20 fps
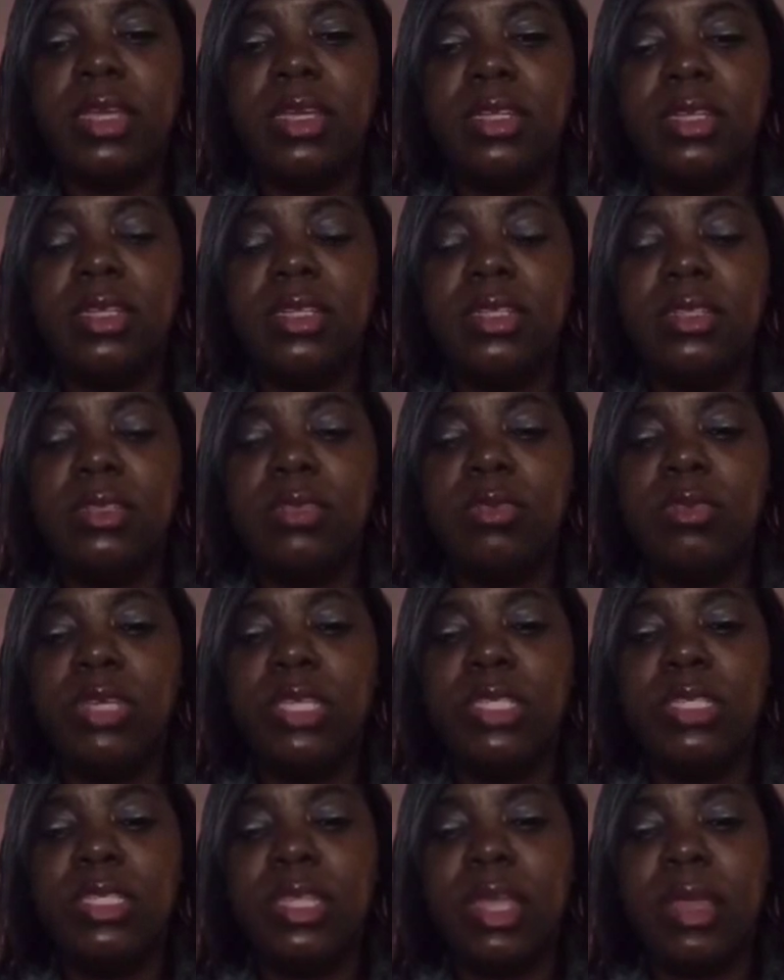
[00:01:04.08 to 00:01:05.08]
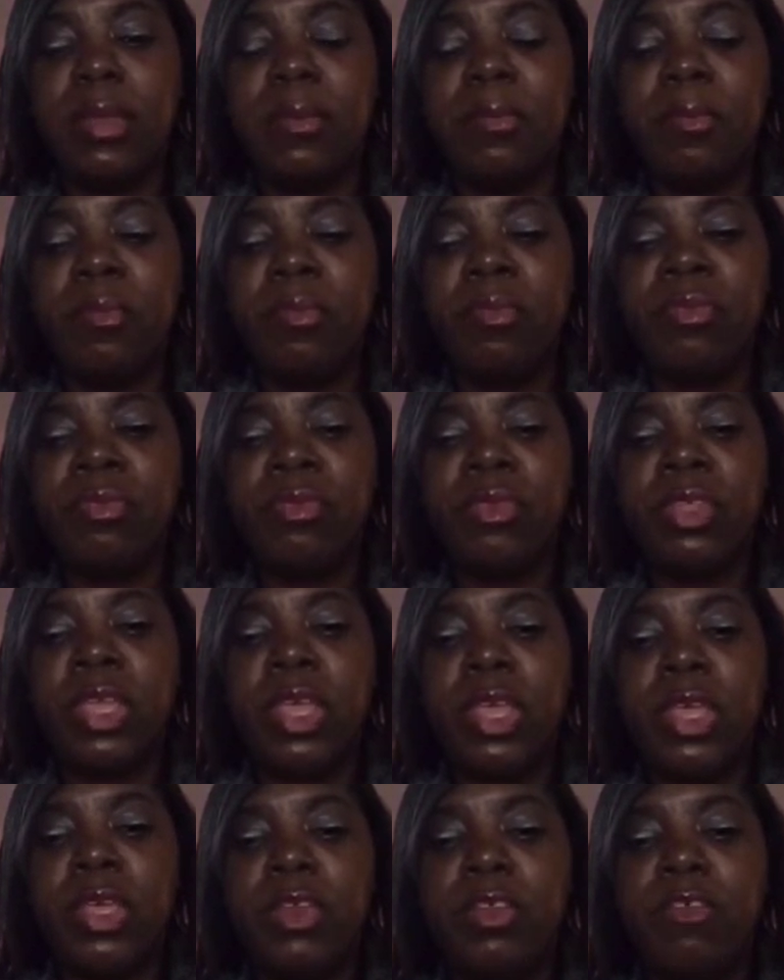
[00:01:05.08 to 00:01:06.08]
It is Wednesday.
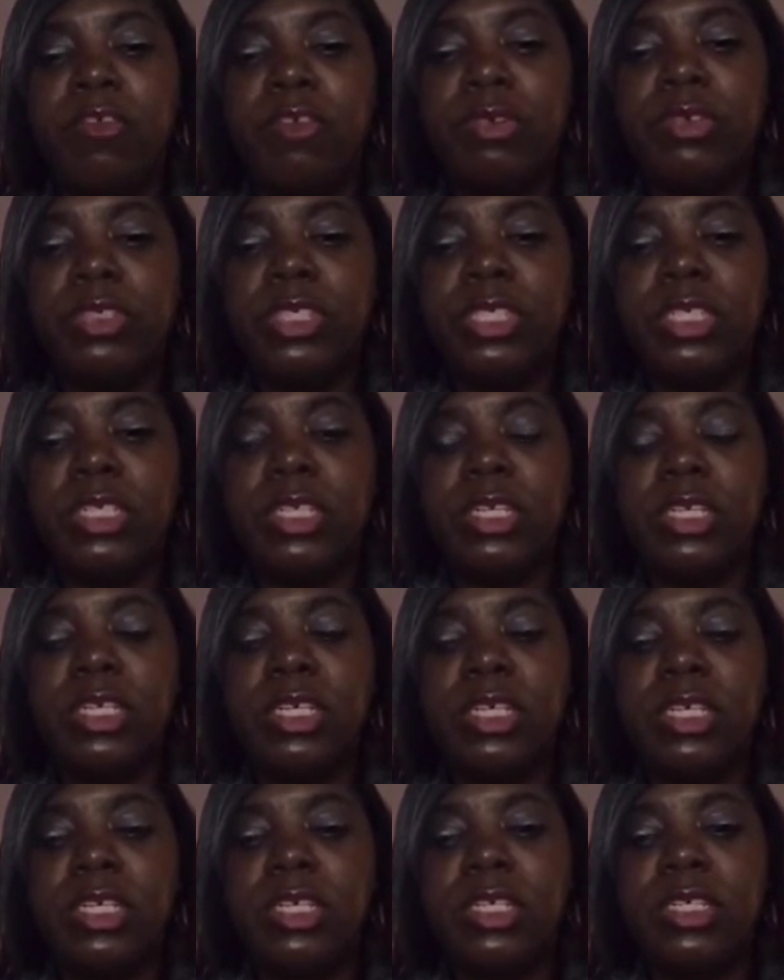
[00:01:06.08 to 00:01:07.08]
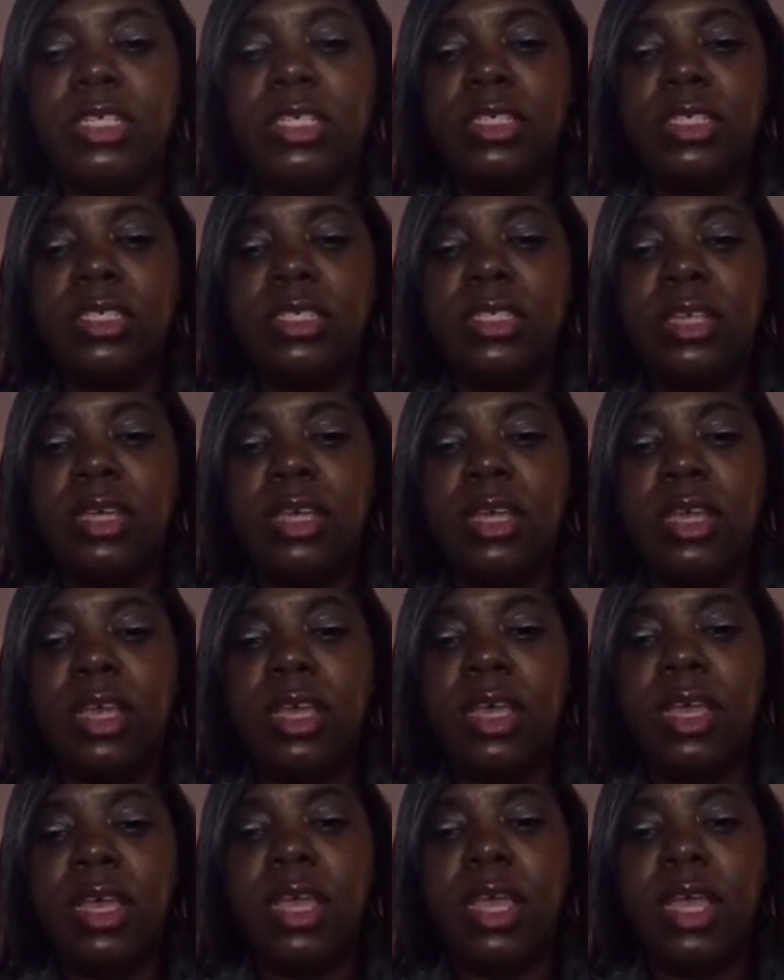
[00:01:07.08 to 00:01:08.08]
And the first thing is,
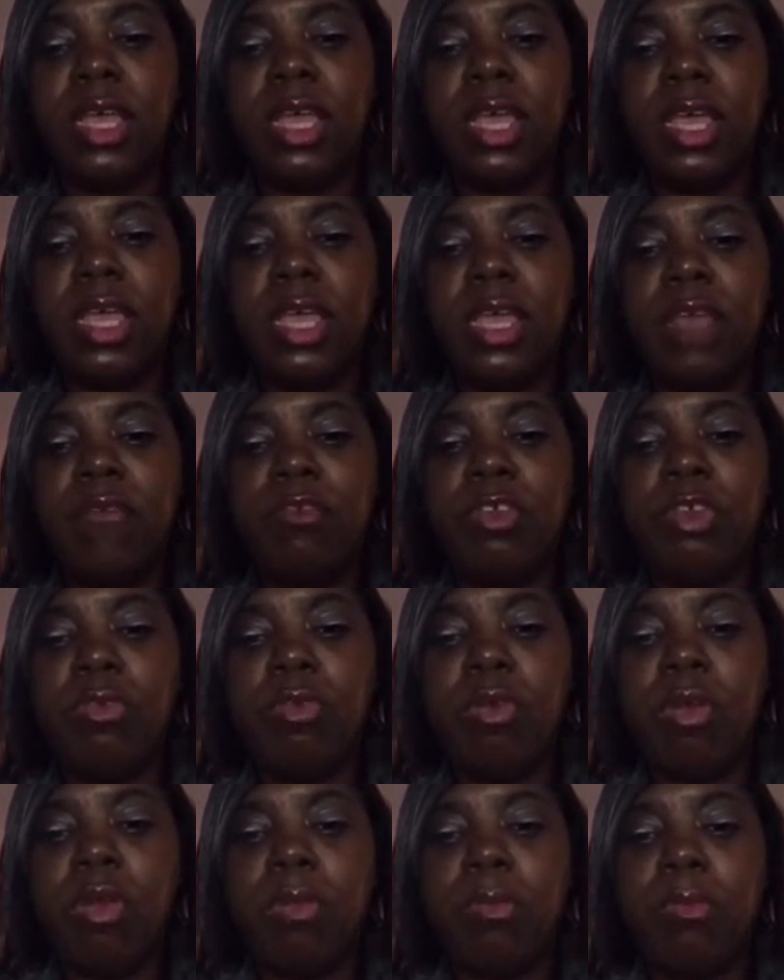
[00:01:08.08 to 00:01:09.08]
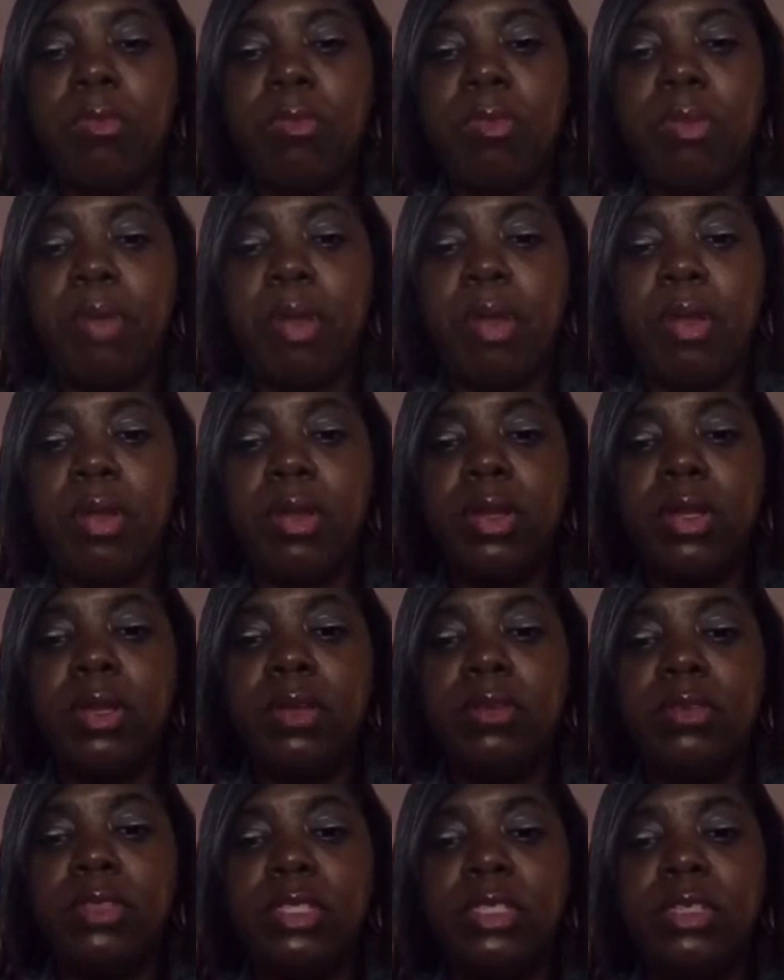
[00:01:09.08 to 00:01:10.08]
if you aren't part
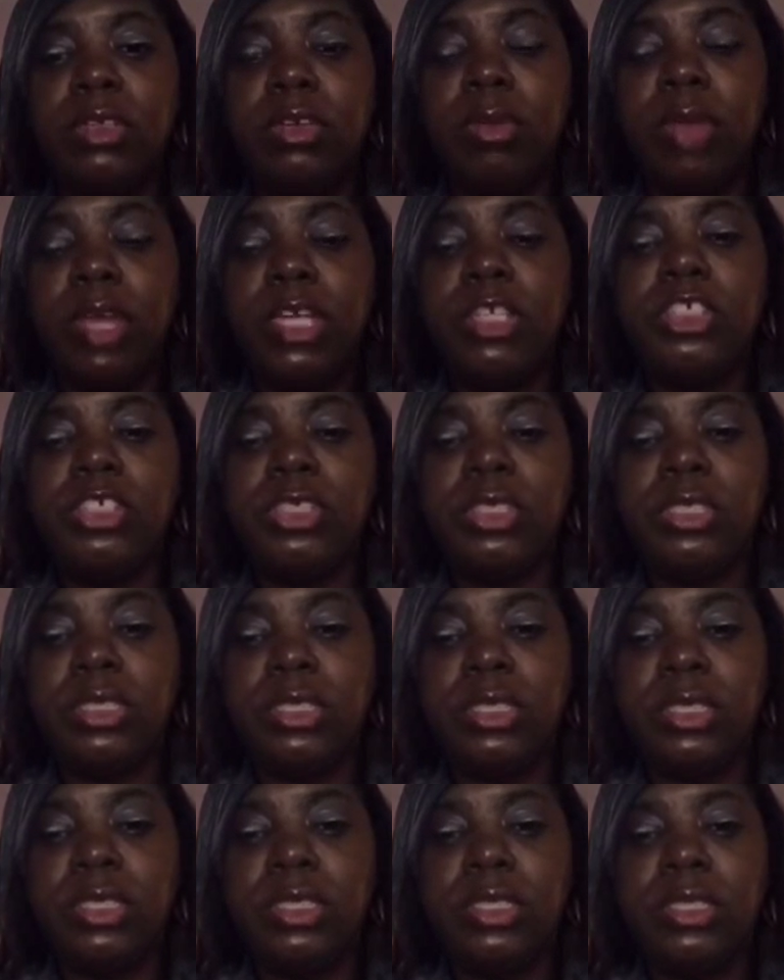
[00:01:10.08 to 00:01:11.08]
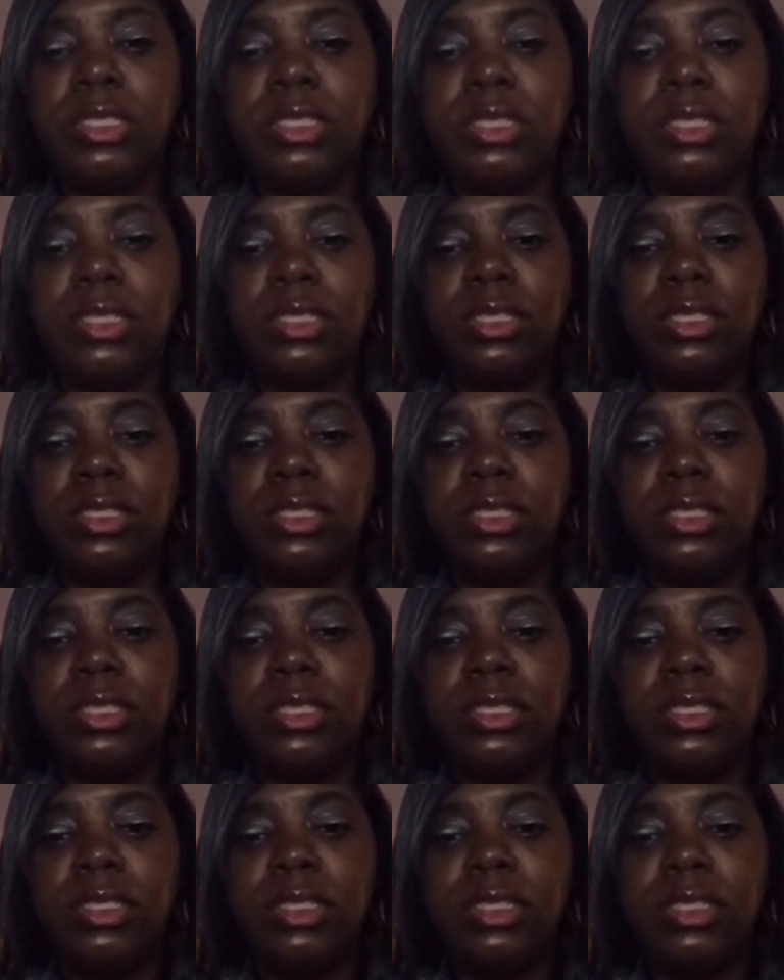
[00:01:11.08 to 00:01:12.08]
of the equation,
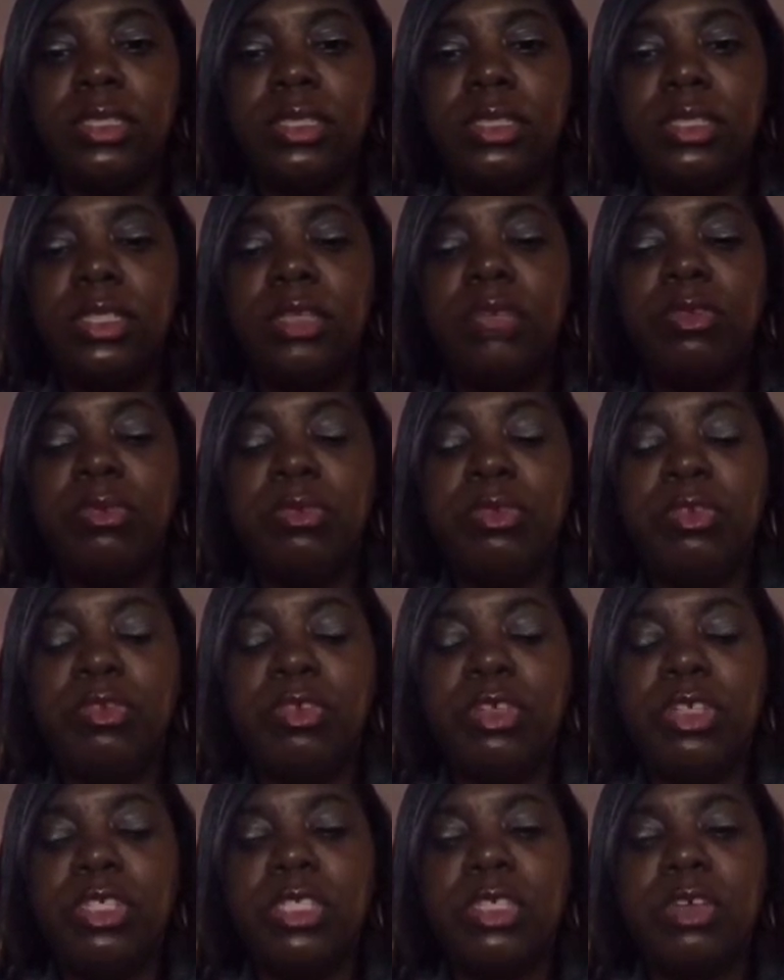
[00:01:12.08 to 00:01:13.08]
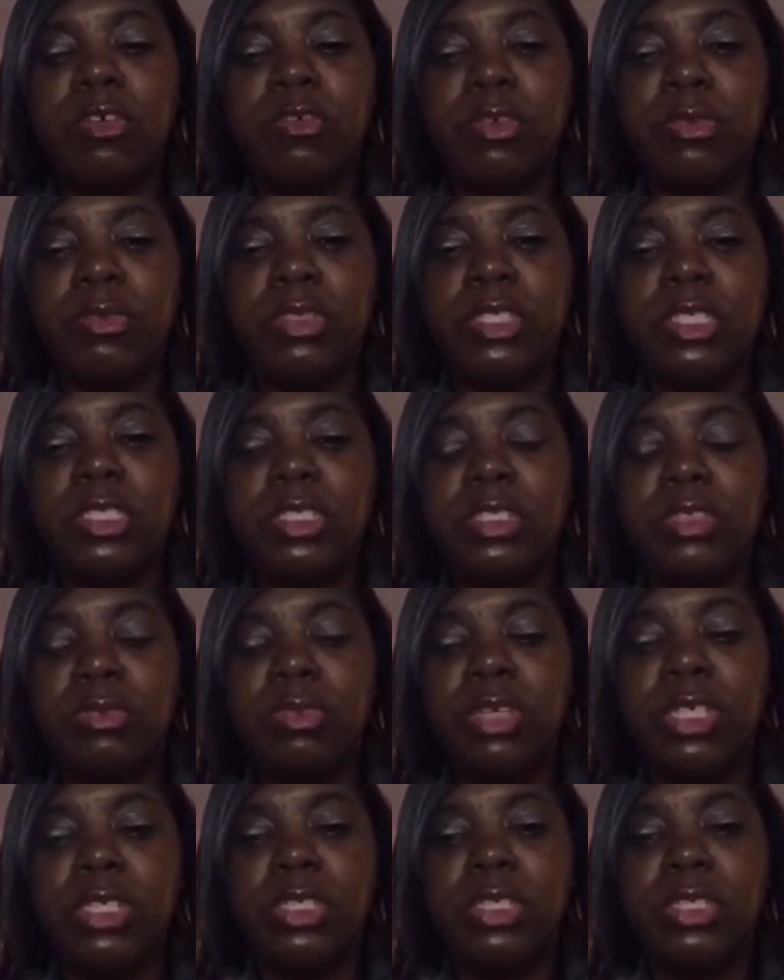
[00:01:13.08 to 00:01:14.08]
then remove yourself from the
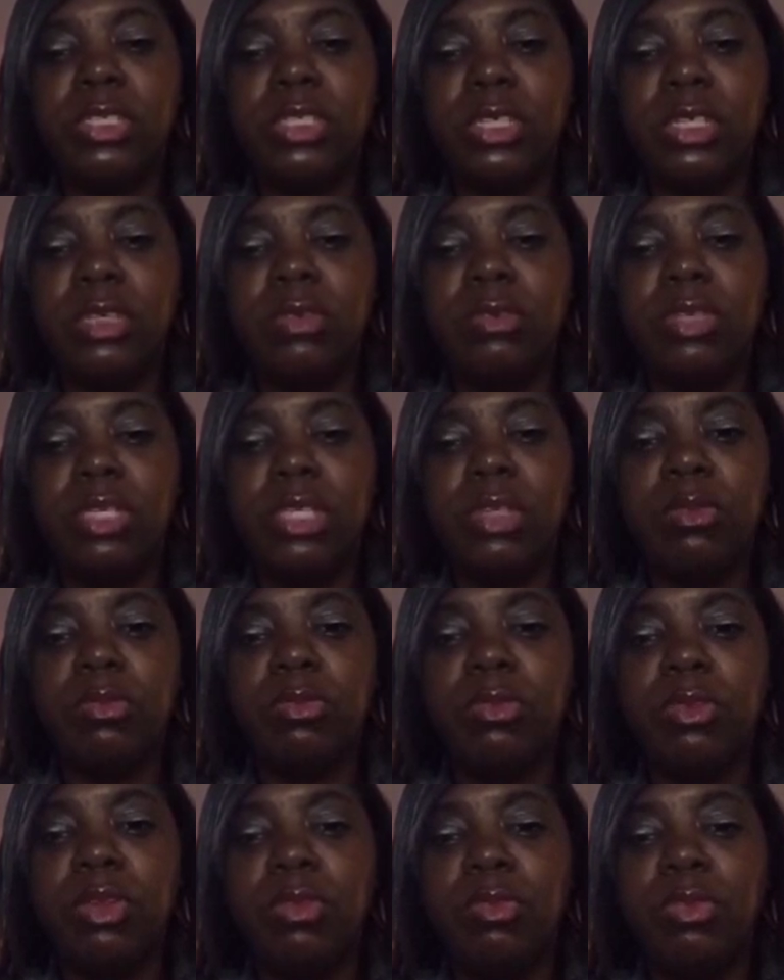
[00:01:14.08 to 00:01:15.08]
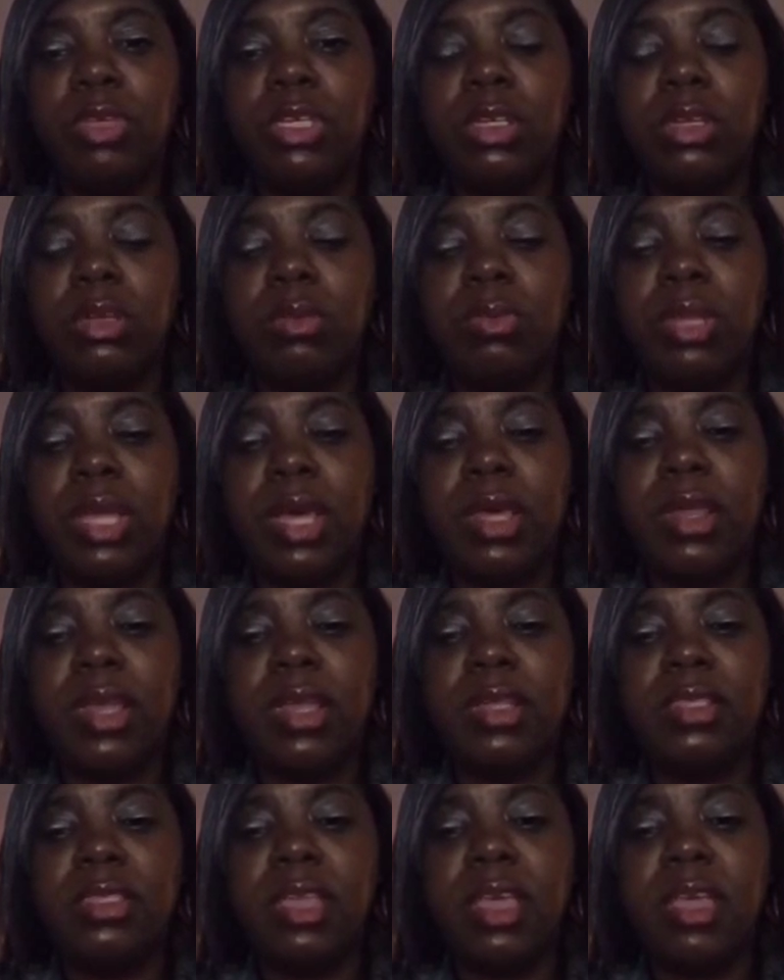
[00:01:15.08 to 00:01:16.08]
situation. And we can apply
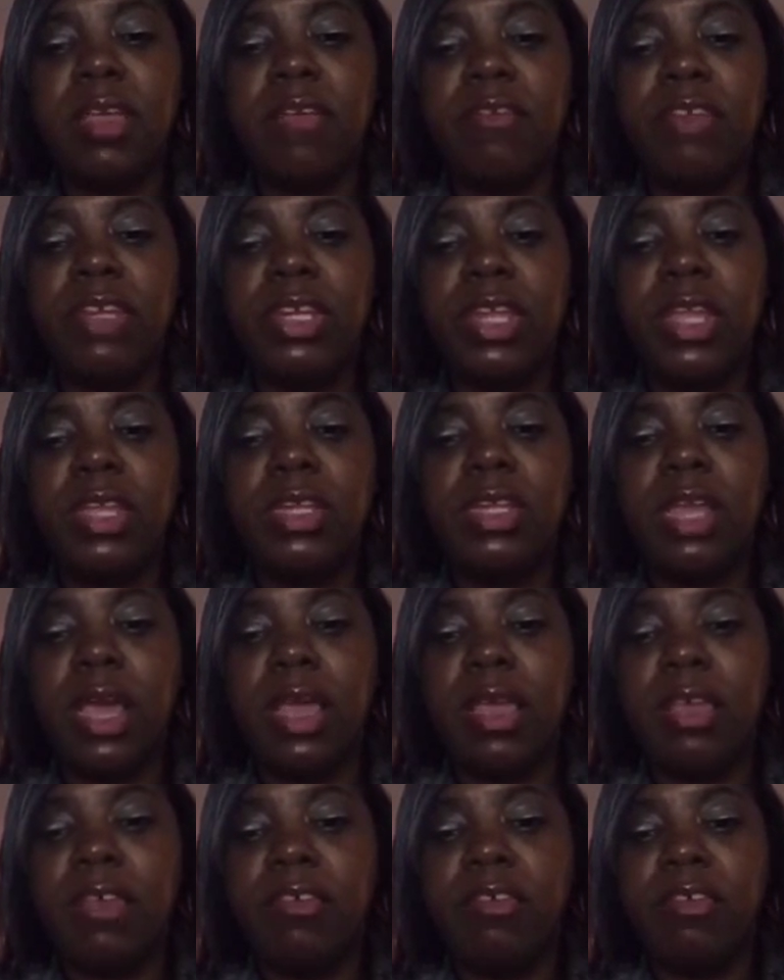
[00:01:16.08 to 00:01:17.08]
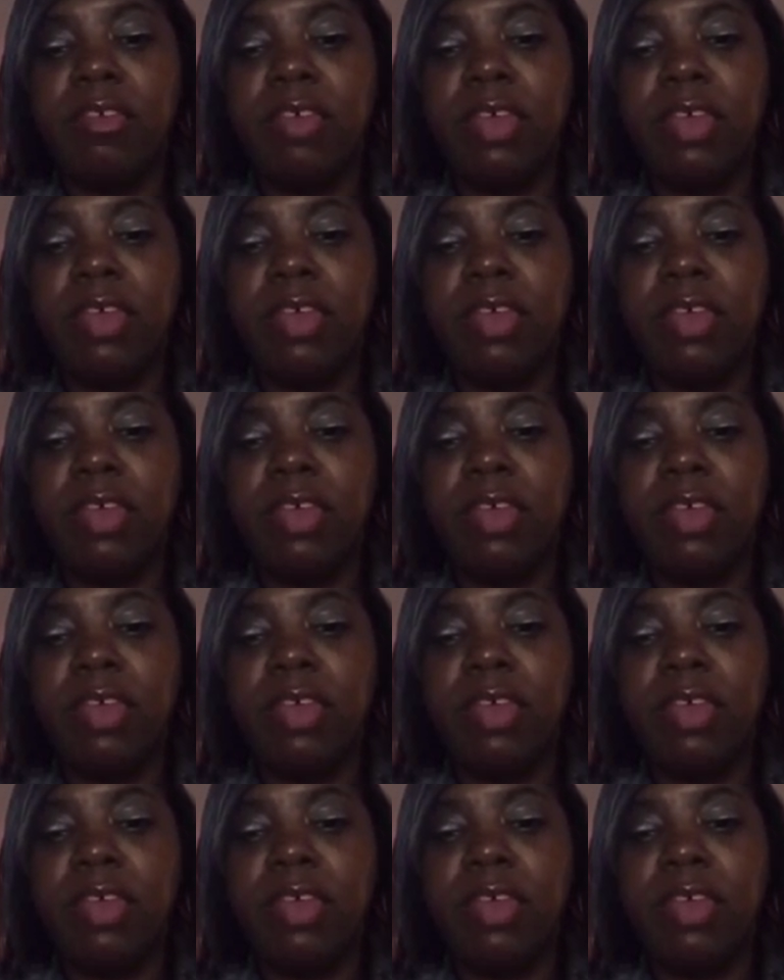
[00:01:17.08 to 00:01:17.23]
that to everyday life.